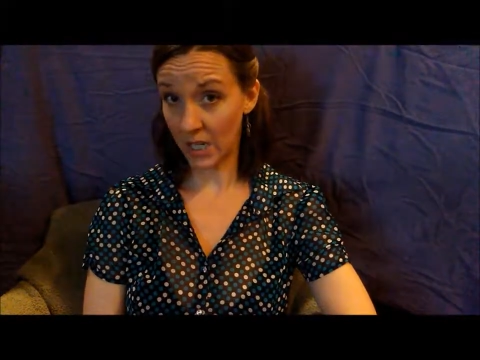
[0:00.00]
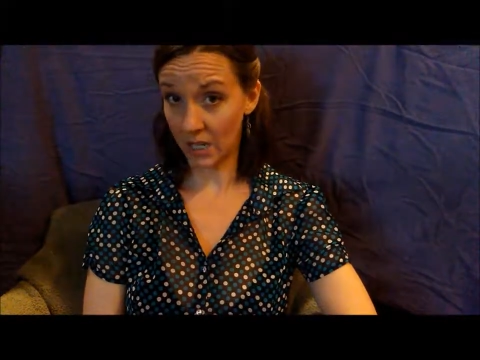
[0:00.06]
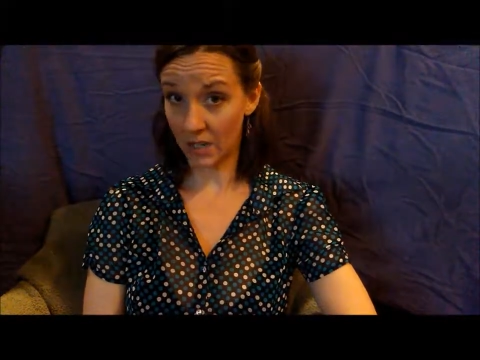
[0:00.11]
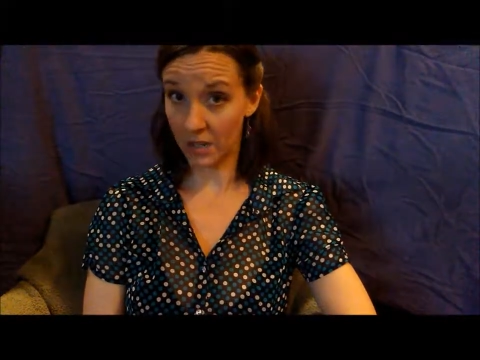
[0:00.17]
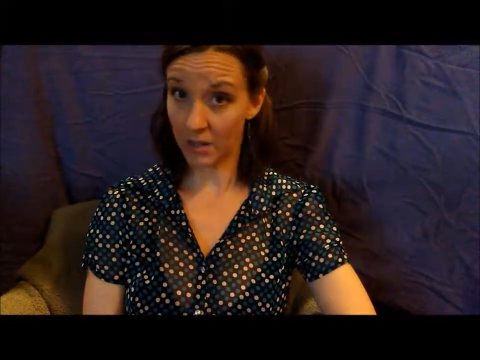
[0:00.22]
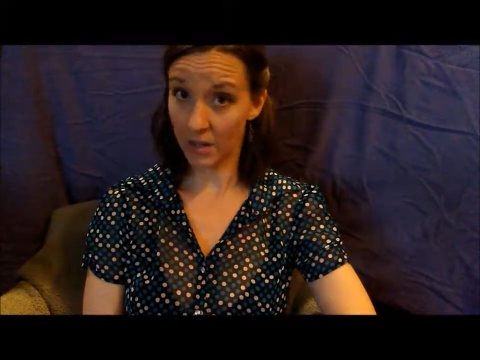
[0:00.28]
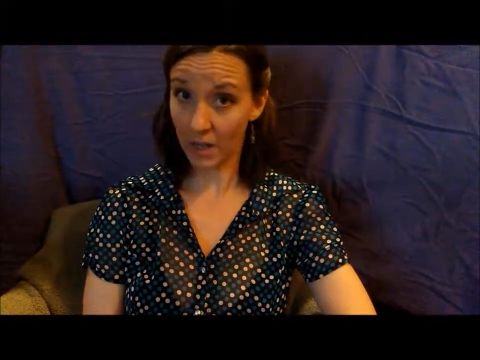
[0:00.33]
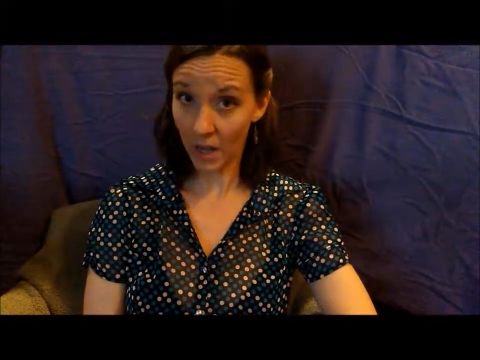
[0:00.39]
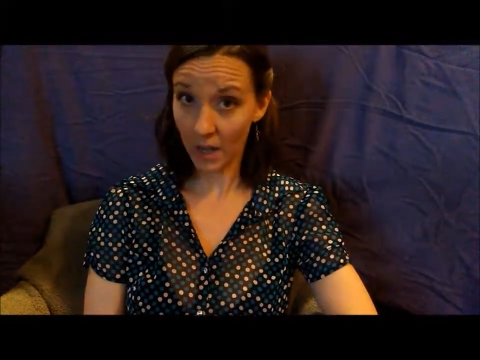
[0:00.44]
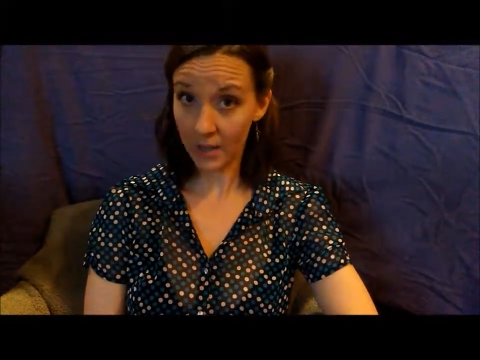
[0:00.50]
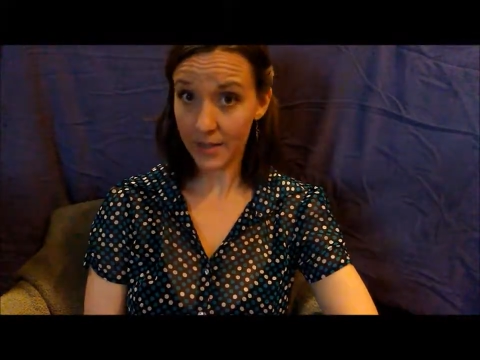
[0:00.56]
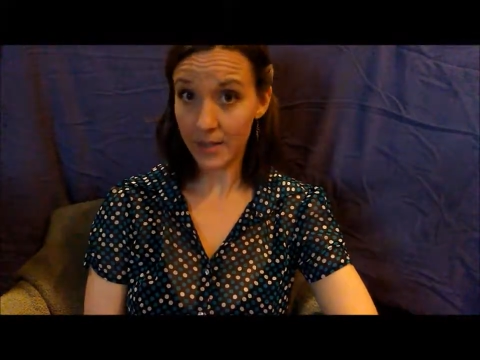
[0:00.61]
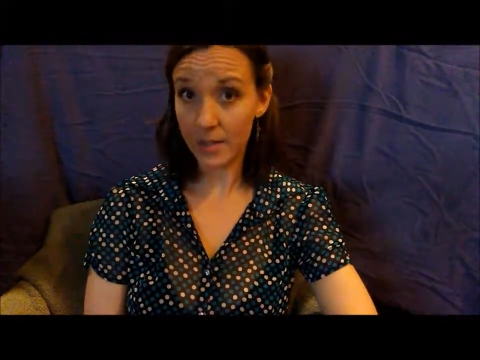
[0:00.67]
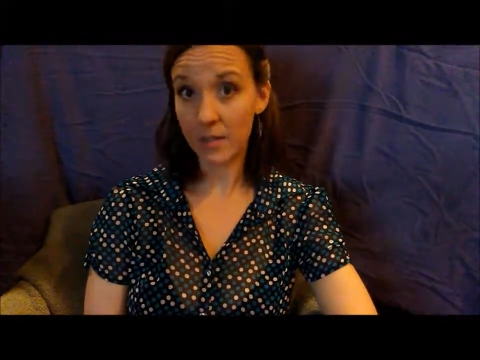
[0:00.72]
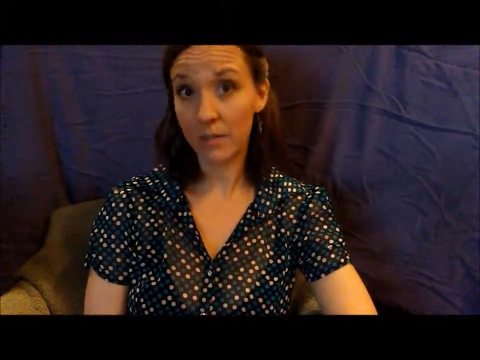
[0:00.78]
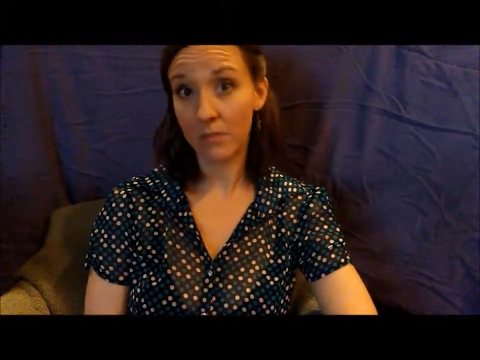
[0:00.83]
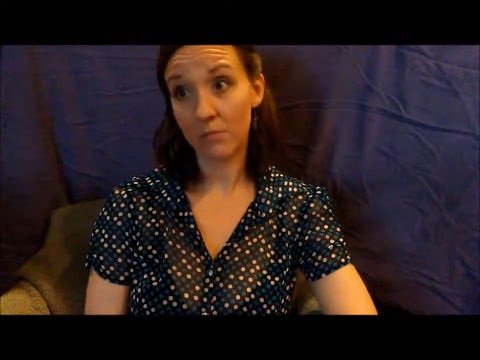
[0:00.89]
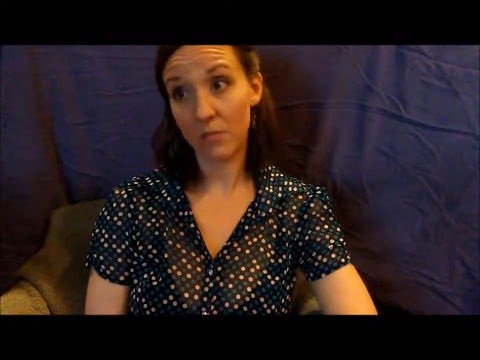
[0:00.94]
in
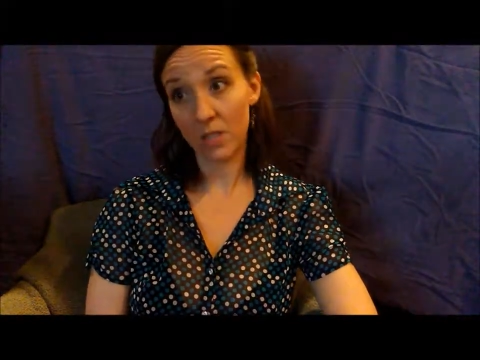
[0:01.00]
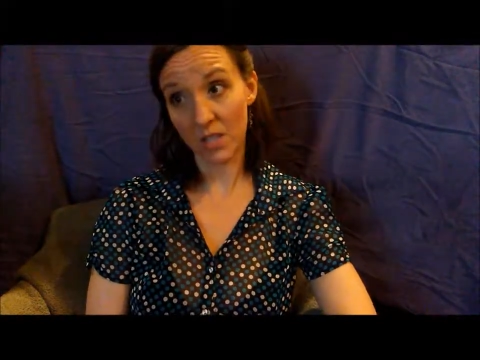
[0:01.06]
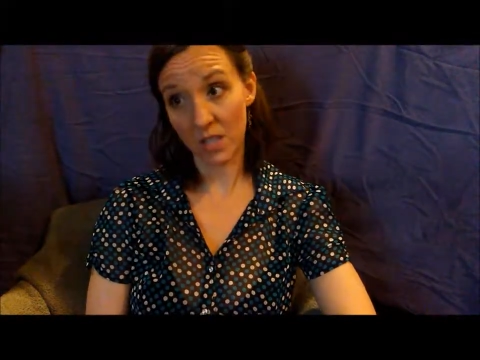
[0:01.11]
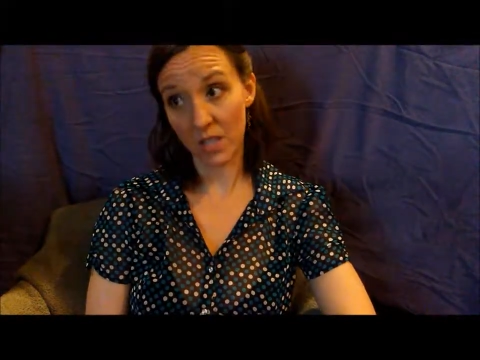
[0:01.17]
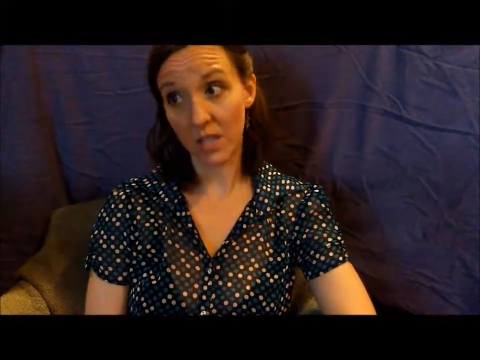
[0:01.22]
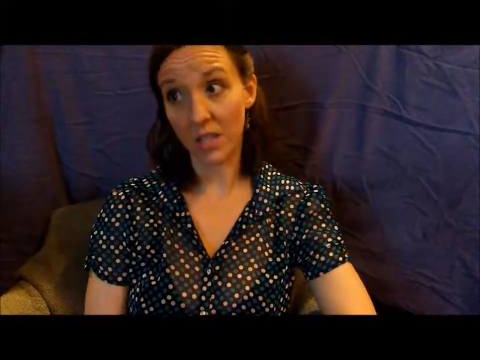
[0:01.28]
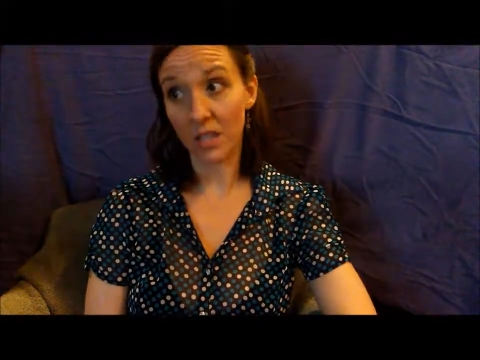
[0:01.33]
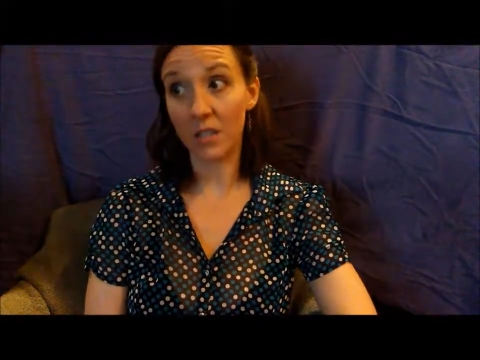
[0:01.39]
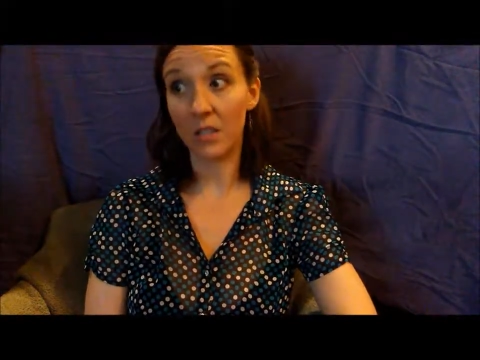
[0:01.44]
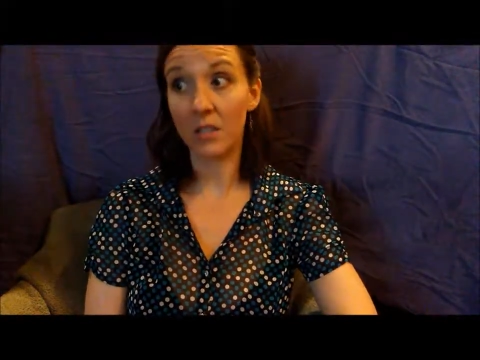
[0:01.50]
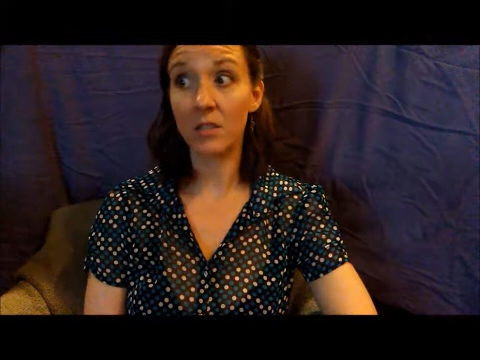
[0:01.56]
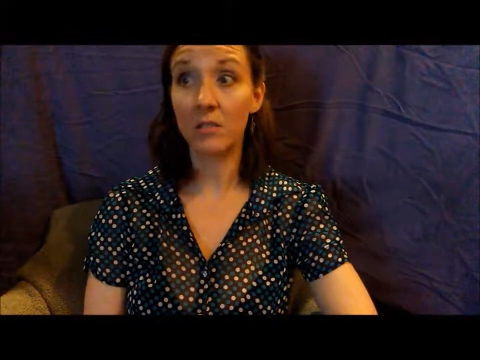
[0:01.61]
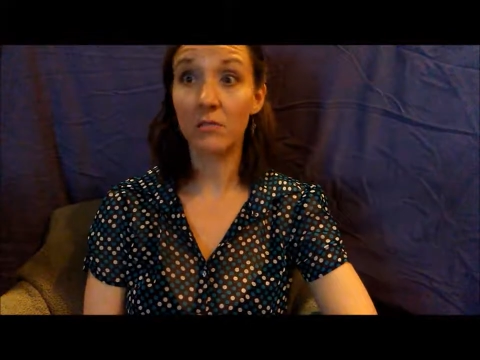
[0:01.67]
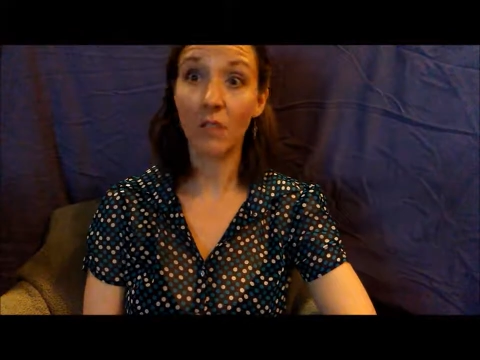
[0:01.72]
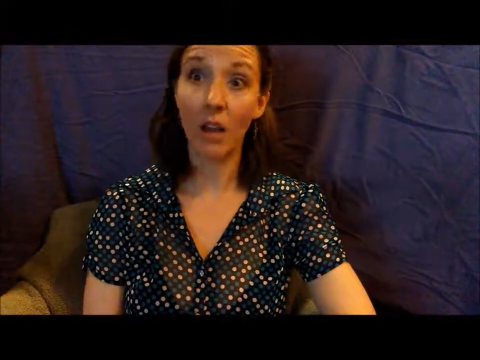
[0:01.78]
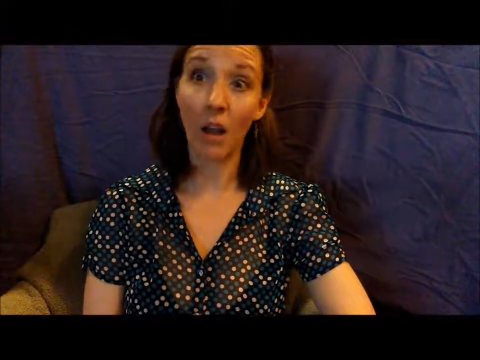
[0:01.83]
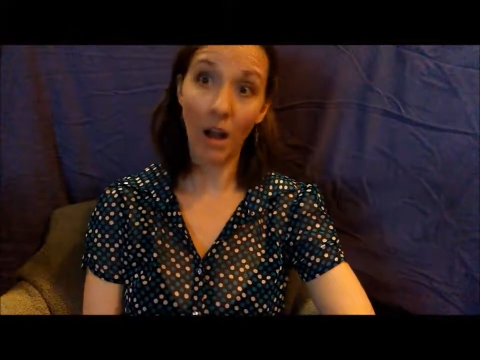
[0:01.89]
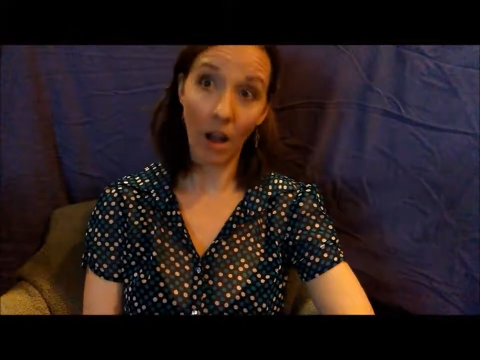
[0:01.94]
nuts, seeds,